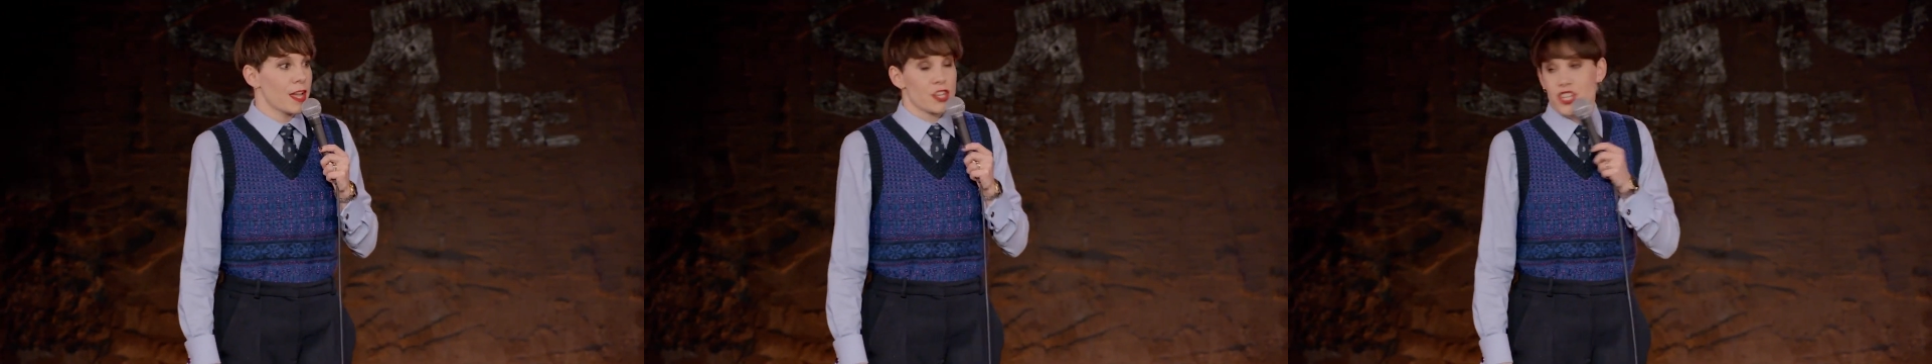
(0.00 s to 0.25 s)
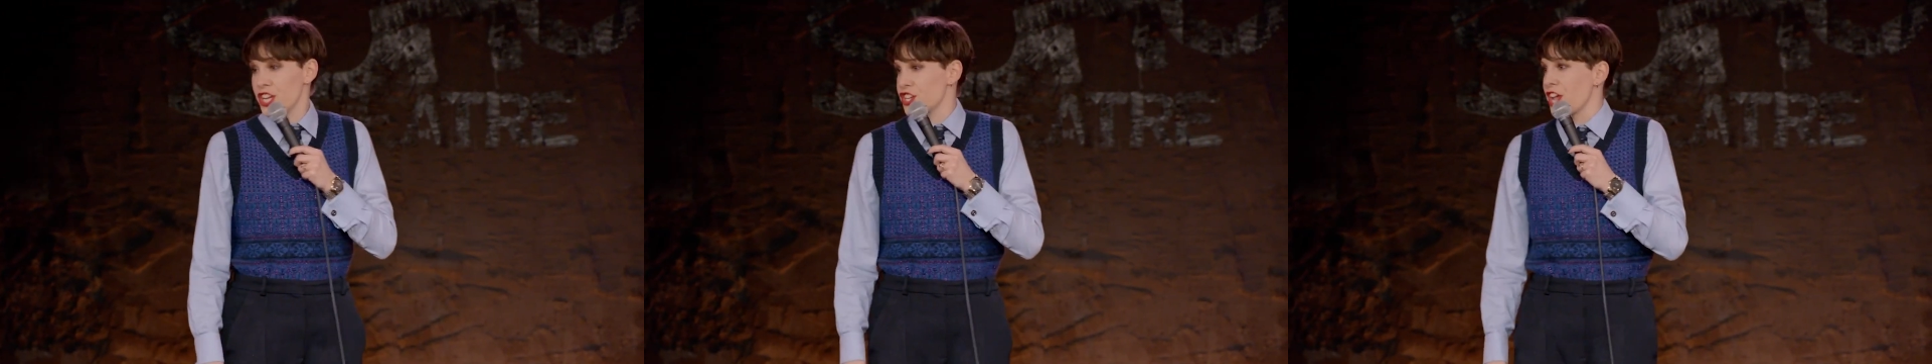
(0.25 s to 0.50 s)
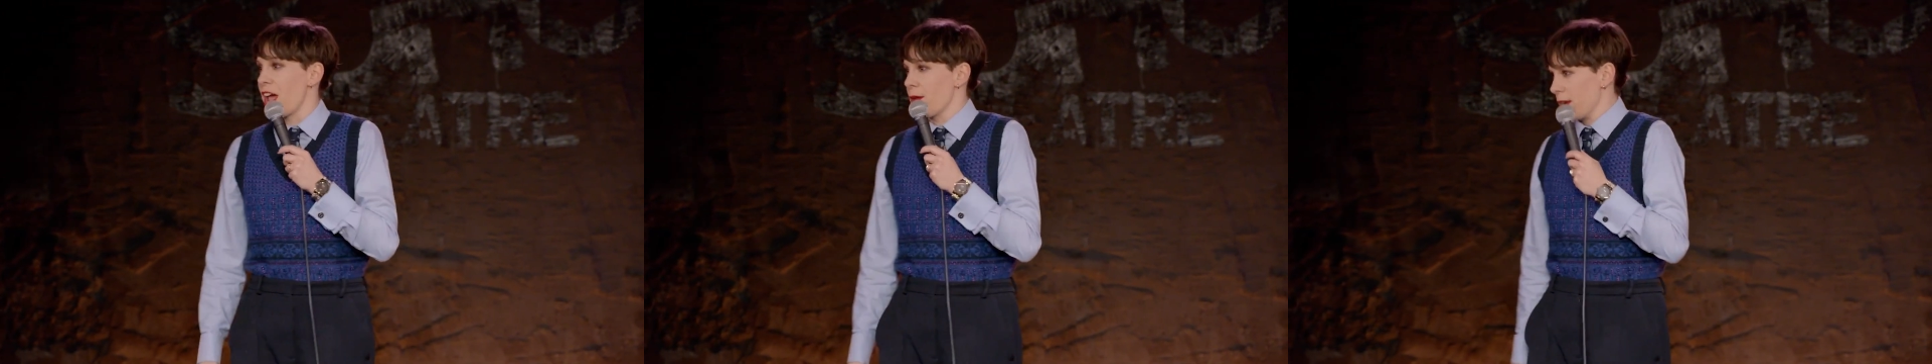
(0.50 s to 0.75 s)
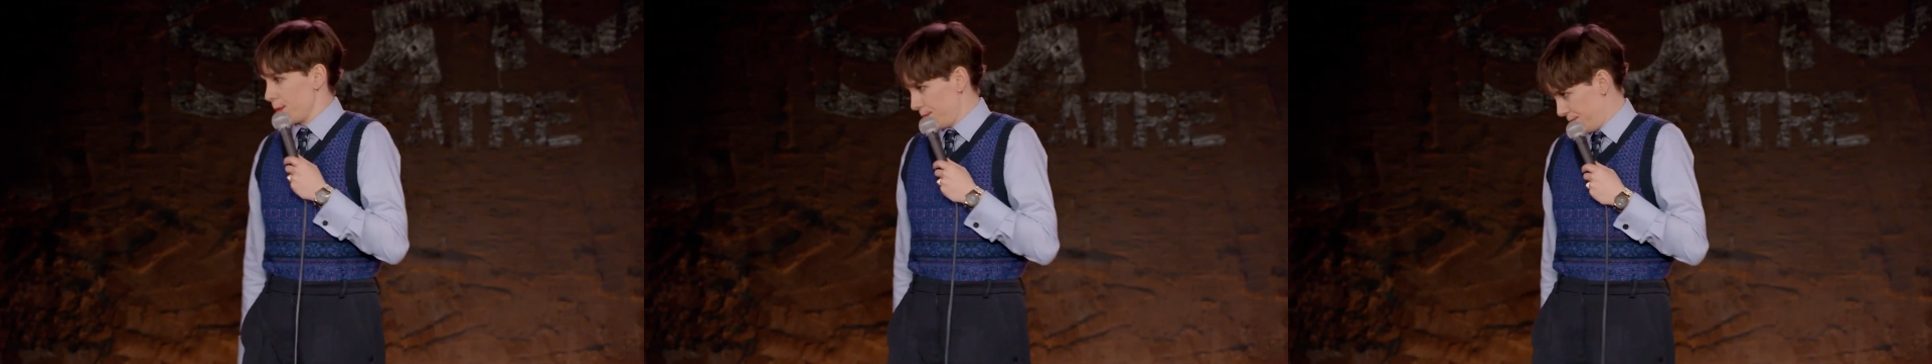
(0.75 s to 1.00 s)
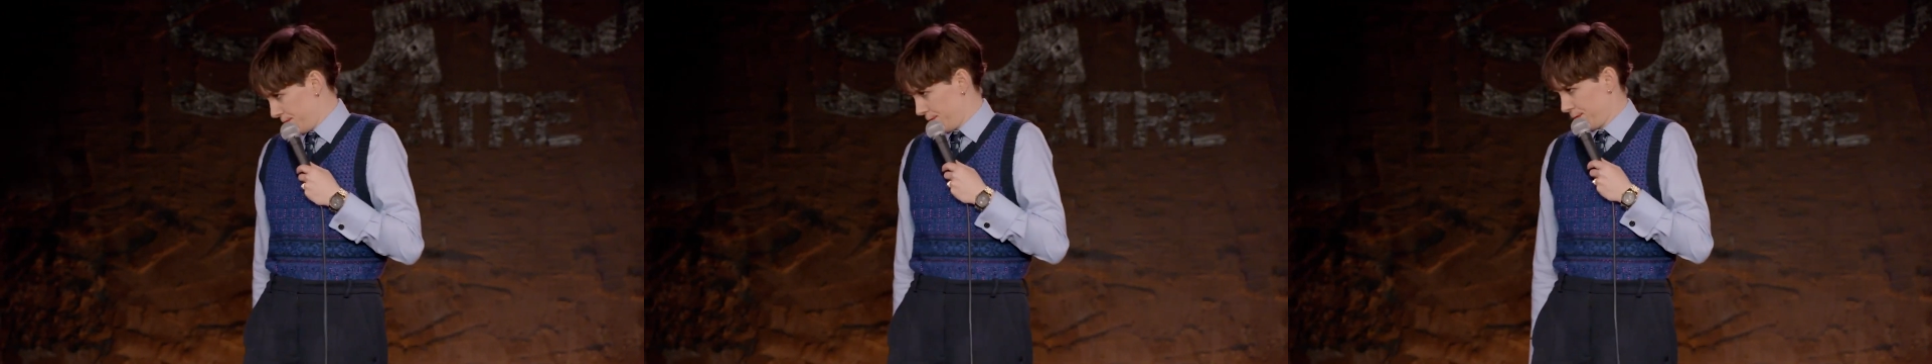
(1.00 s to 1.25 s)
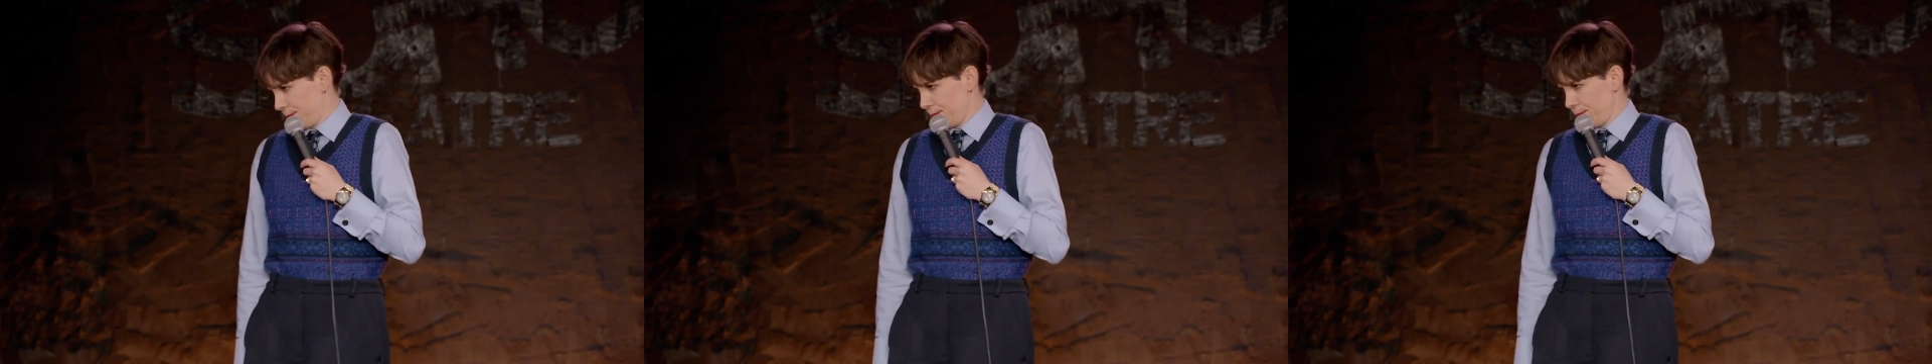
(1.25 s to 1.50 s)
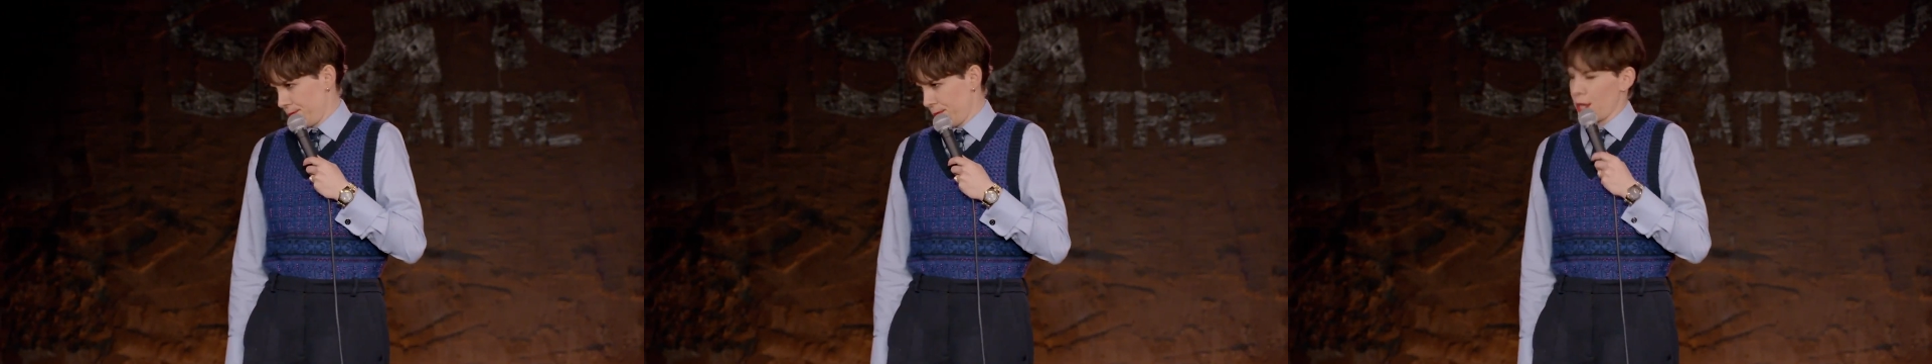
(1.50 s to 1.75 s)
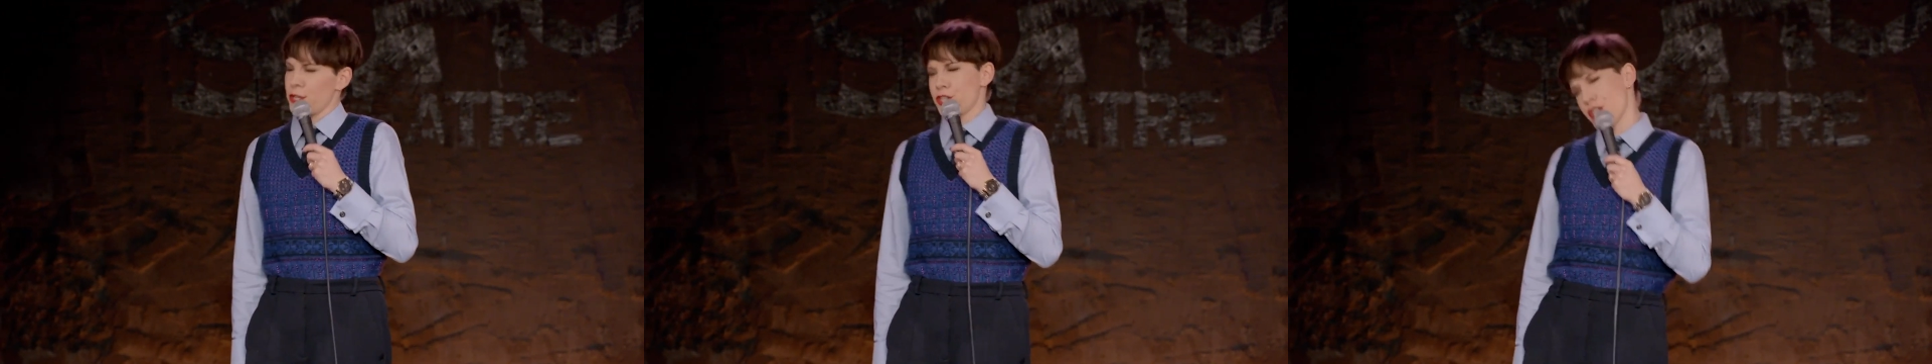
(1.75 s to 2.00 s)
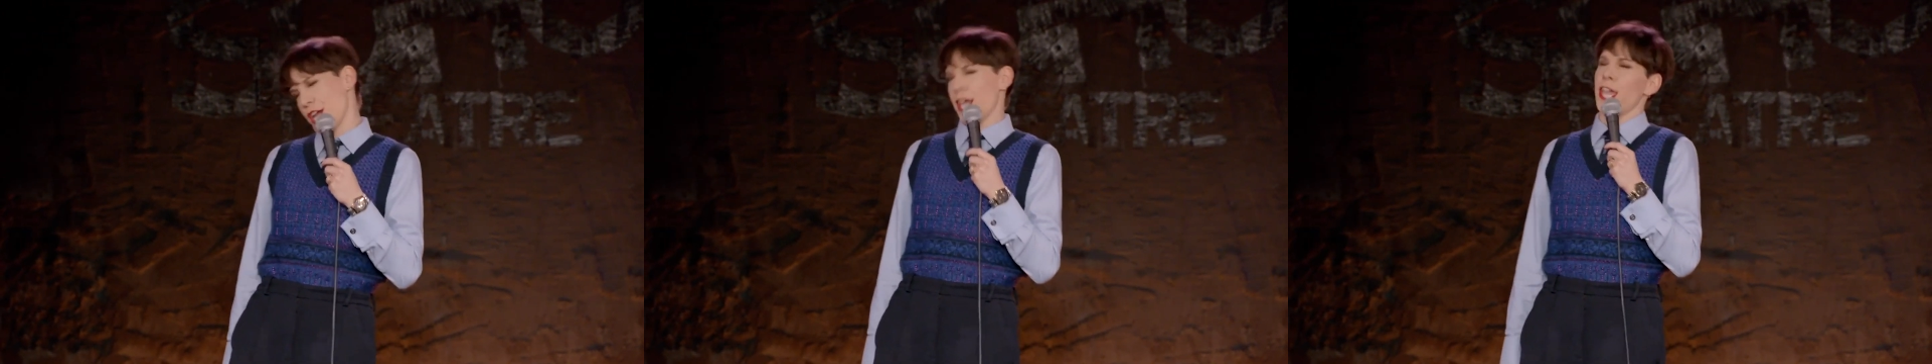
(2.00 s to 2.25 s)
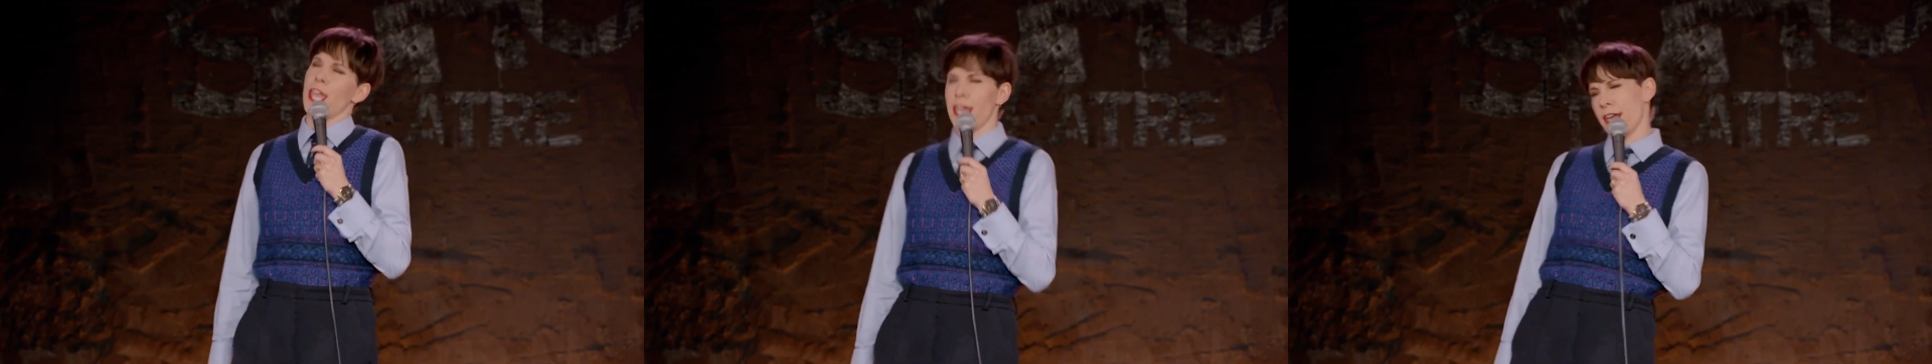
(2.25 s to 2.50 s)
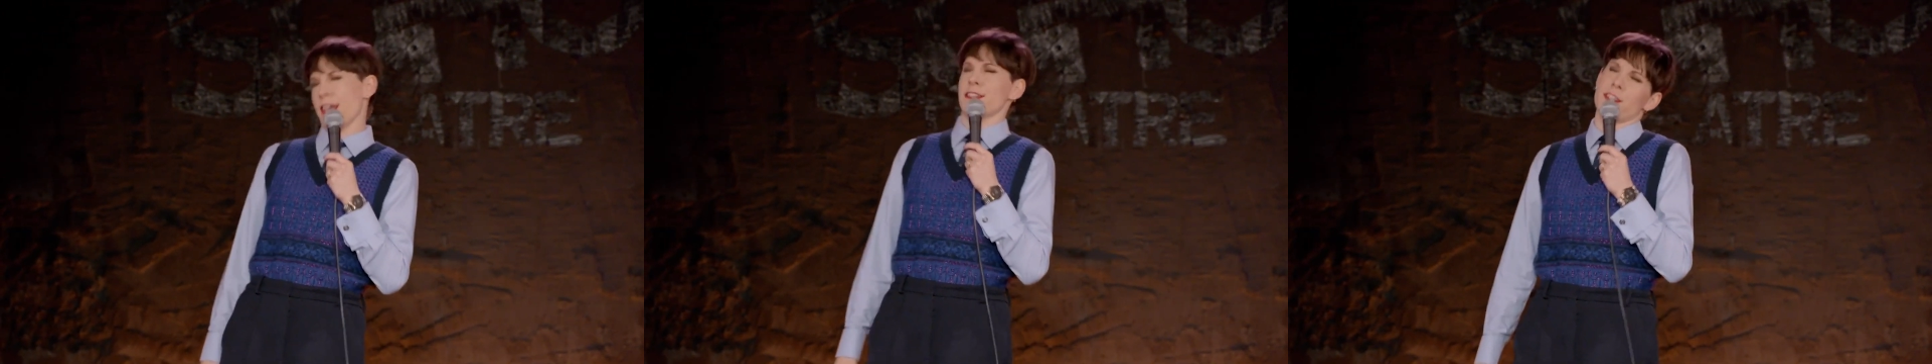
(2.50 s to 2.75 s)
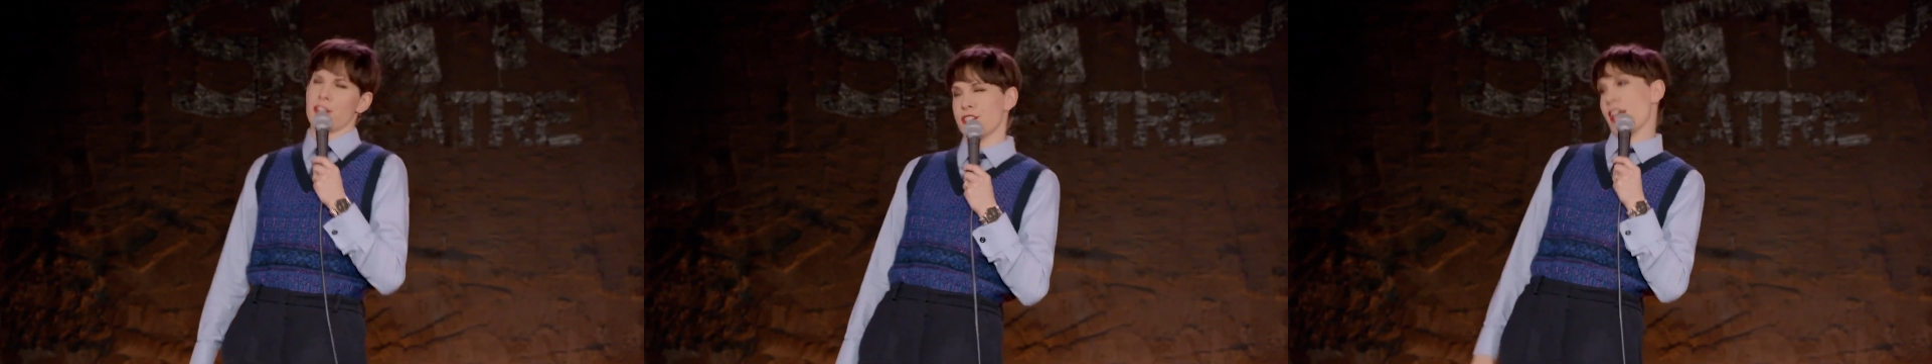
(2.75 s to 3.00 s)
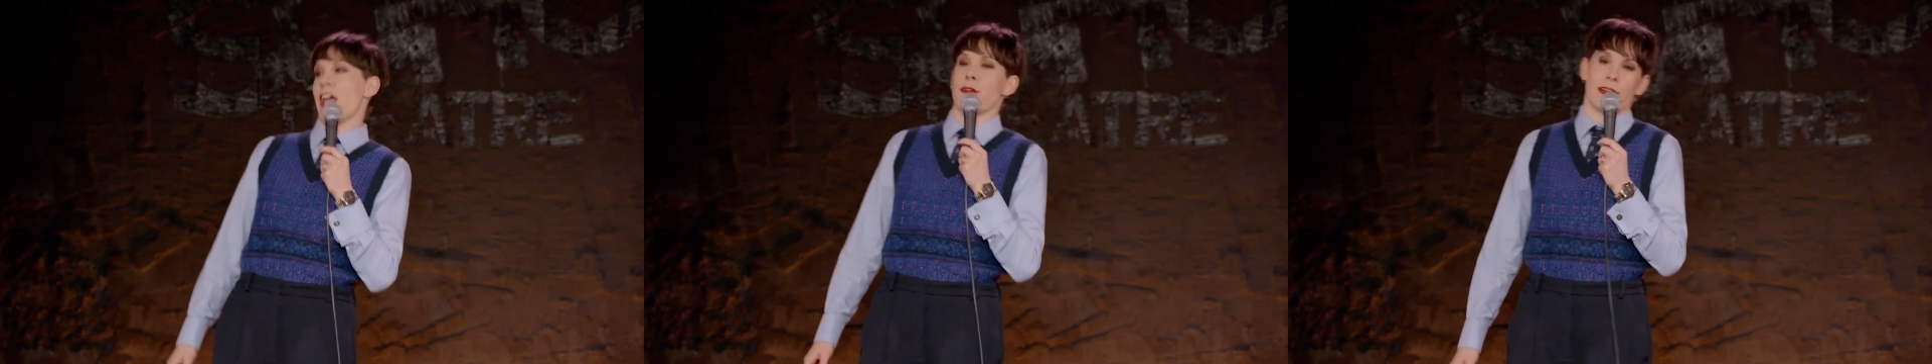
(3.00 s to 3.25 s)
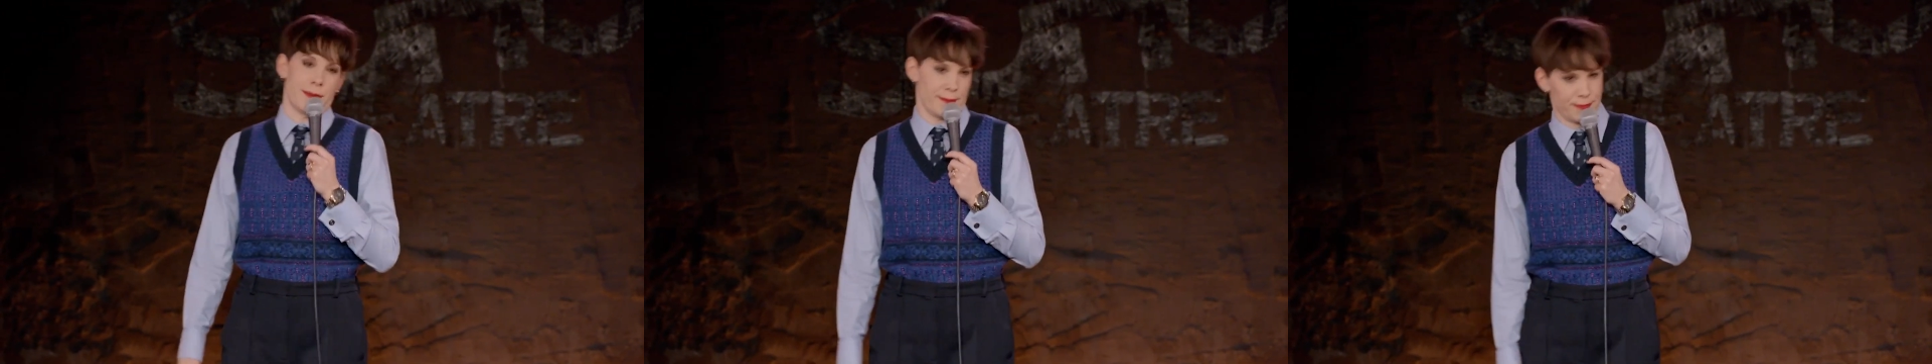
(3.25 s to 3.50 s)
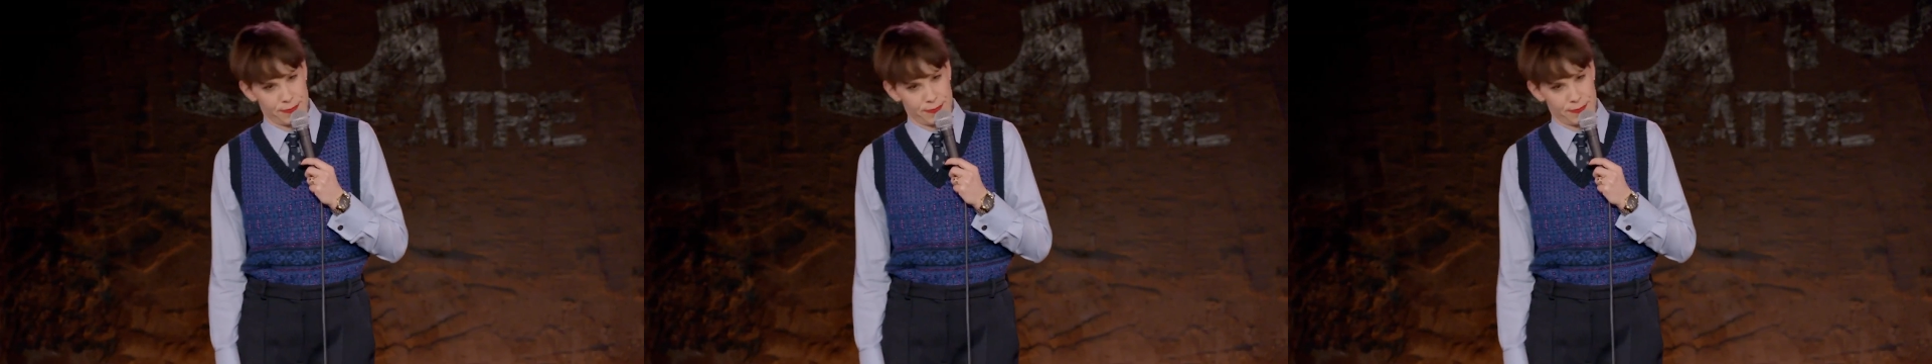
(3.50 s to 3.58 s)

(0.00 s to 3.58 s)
She's sharing. She is sharing.